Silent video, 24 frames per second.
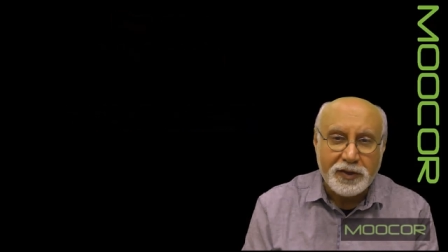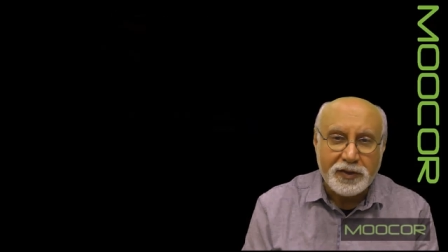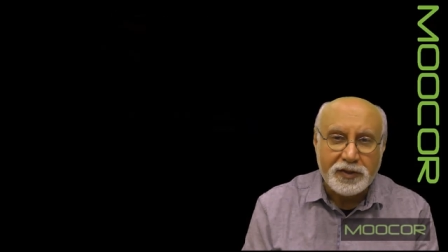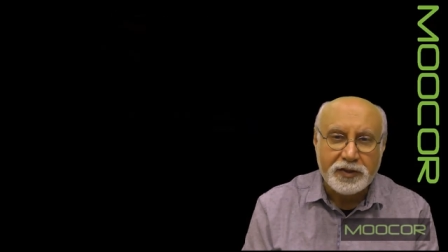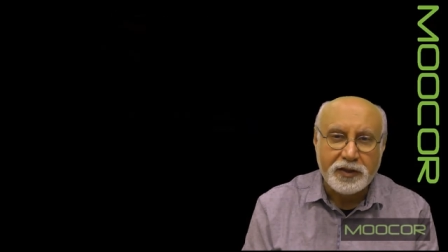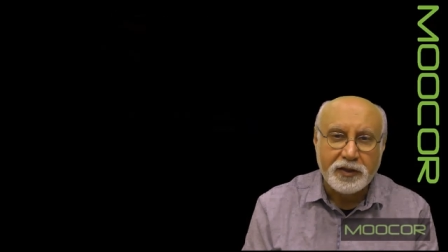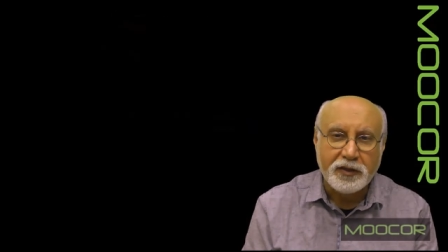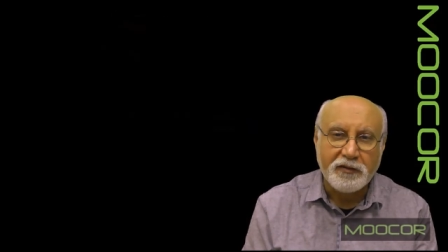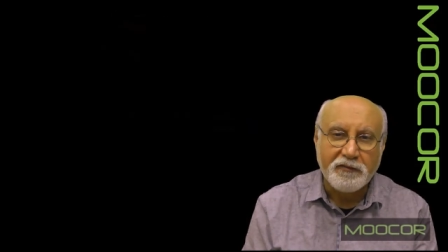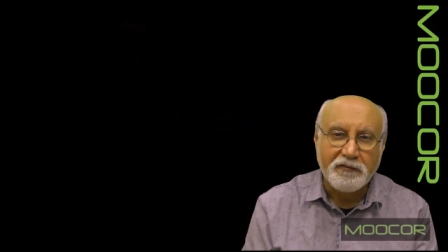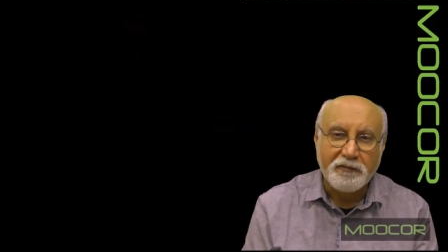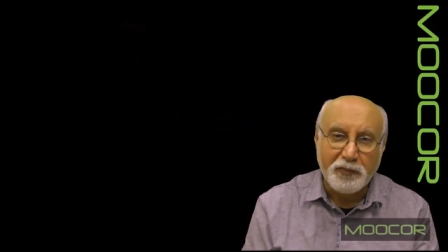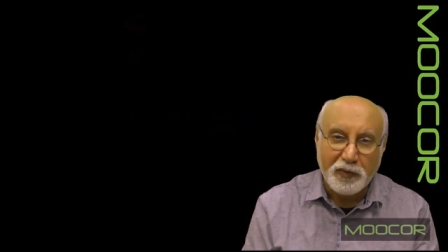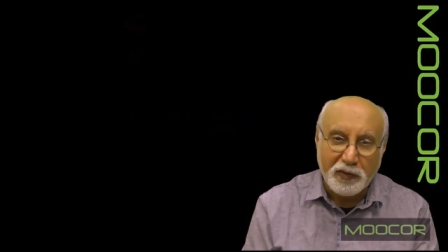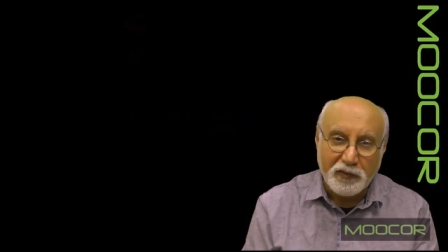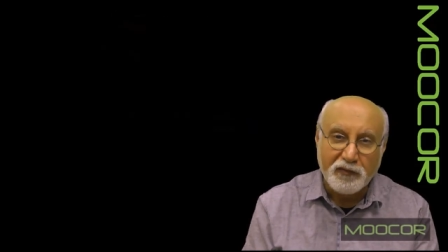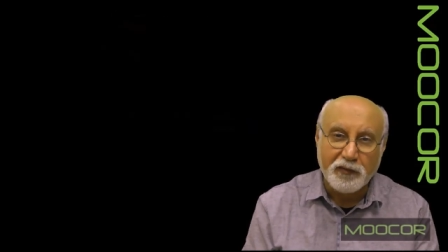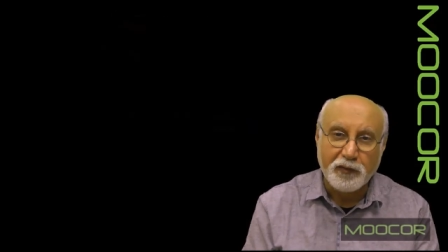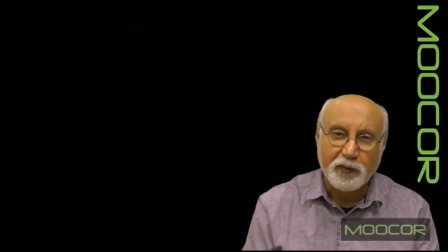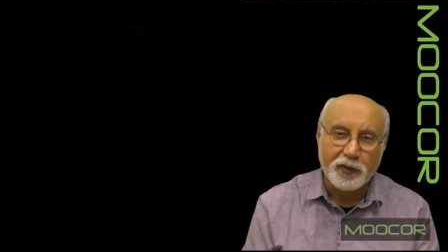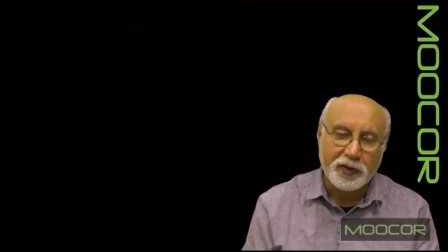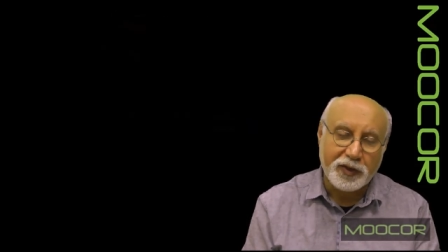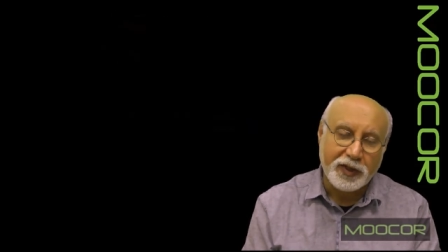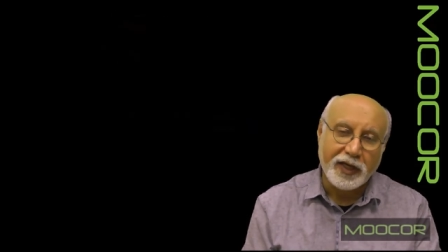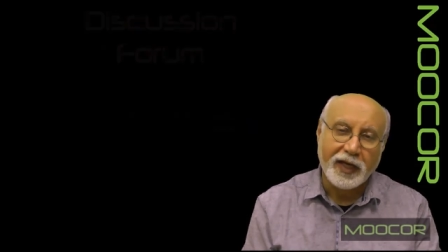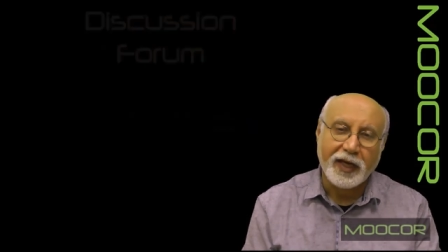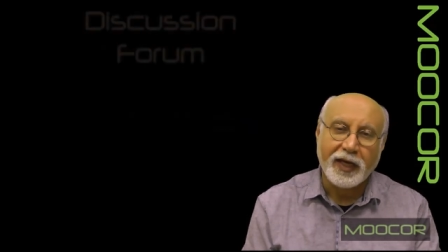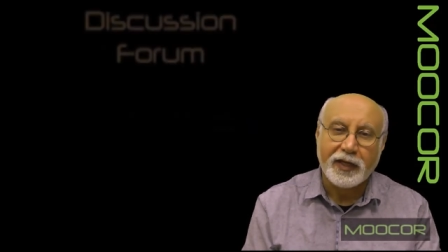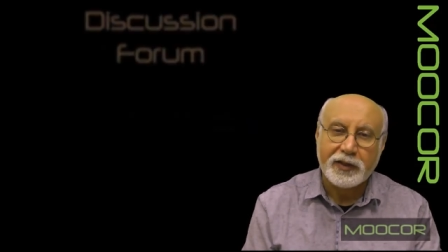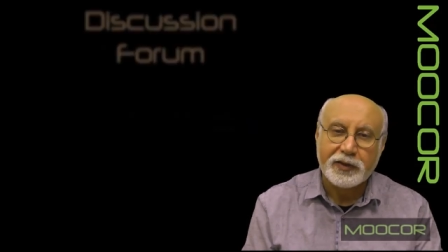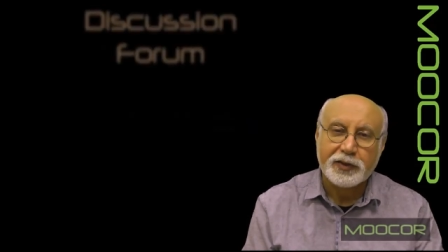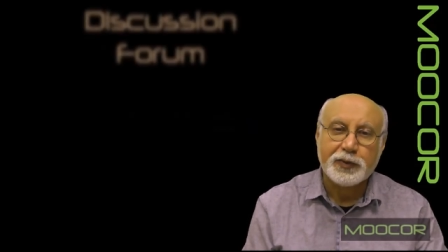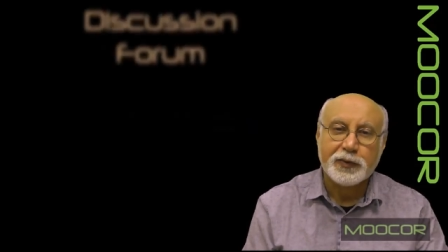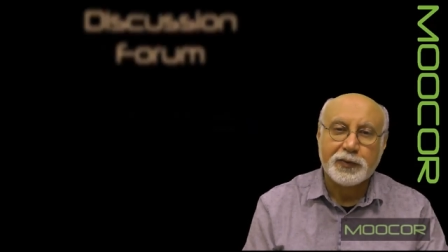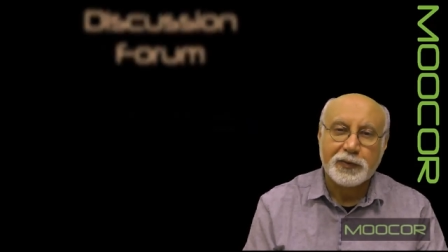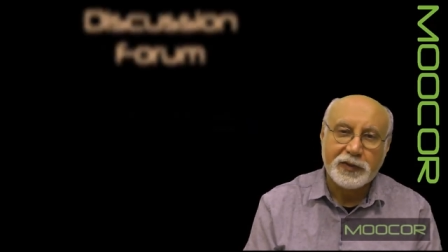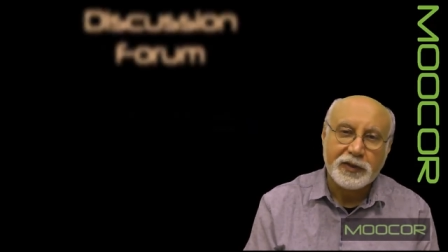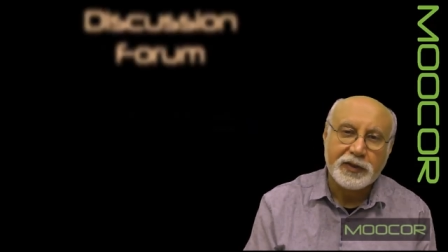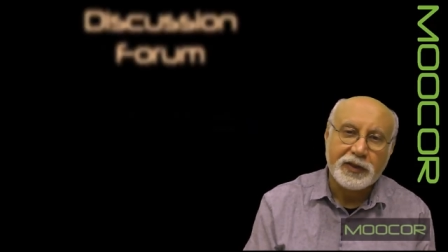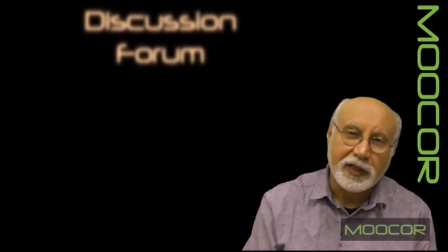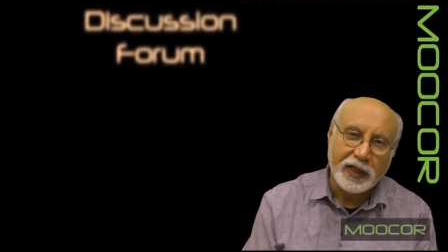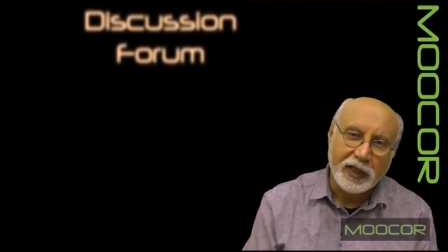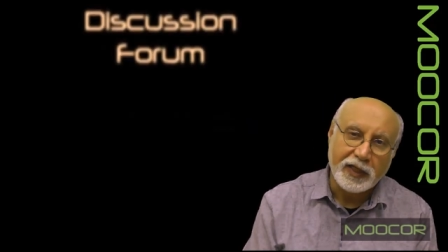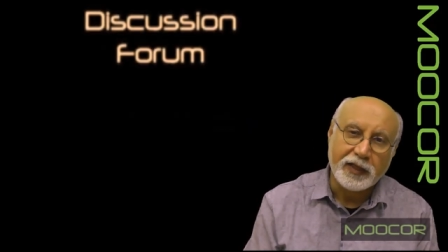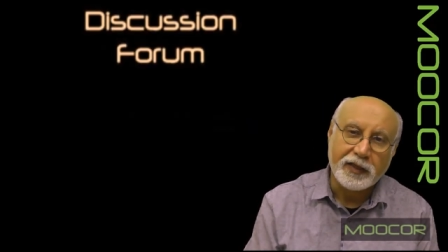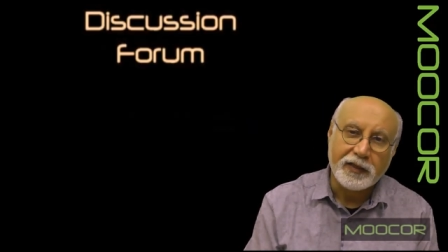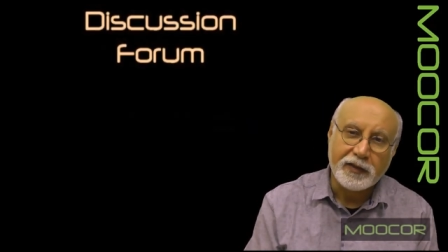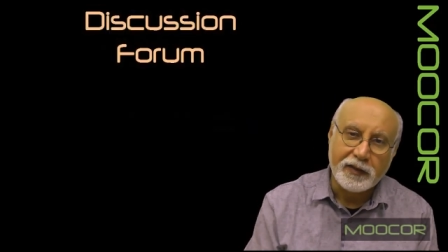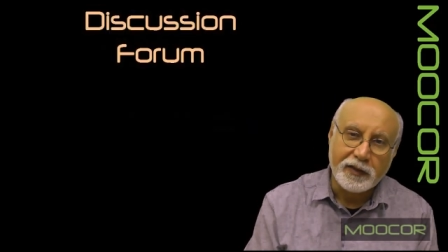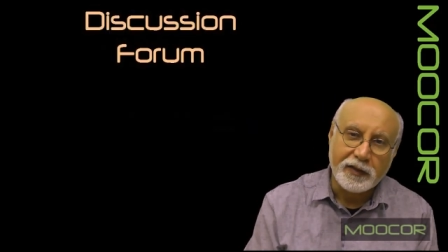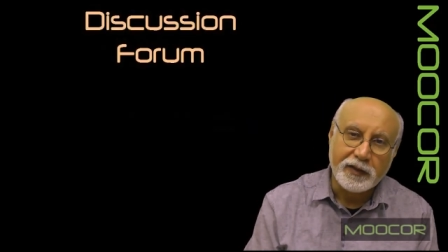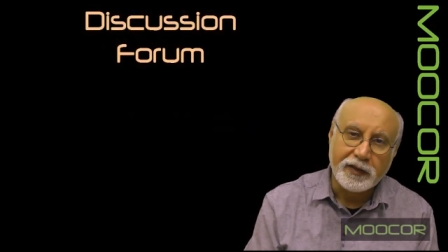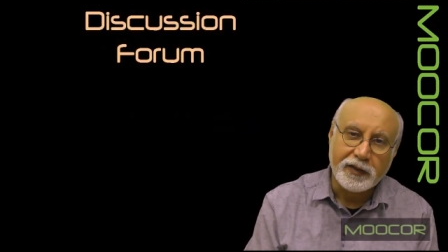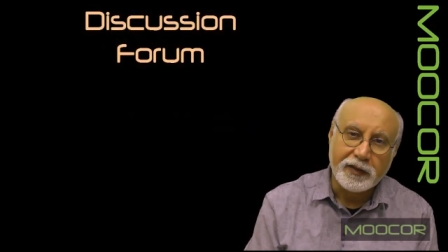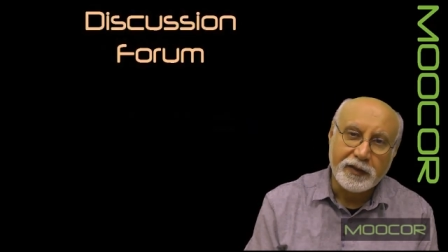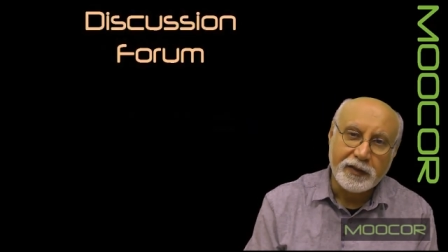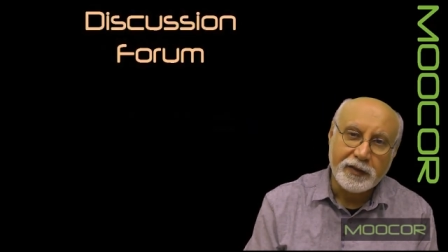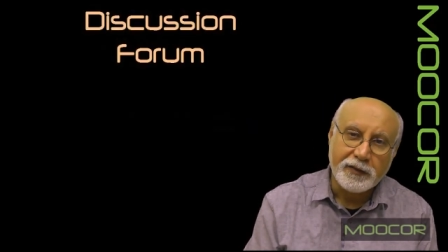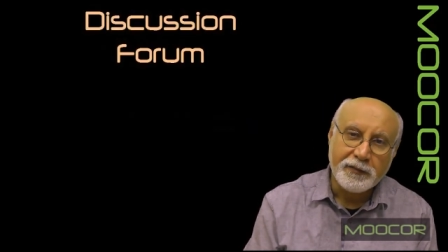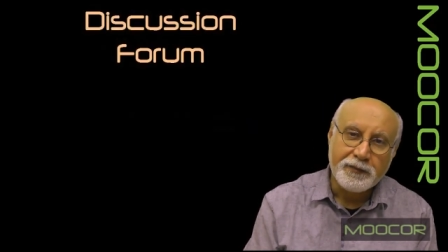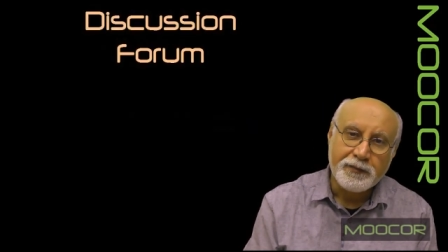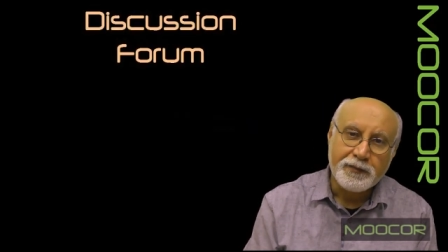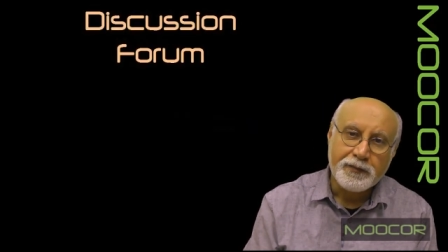stuff before they actually take their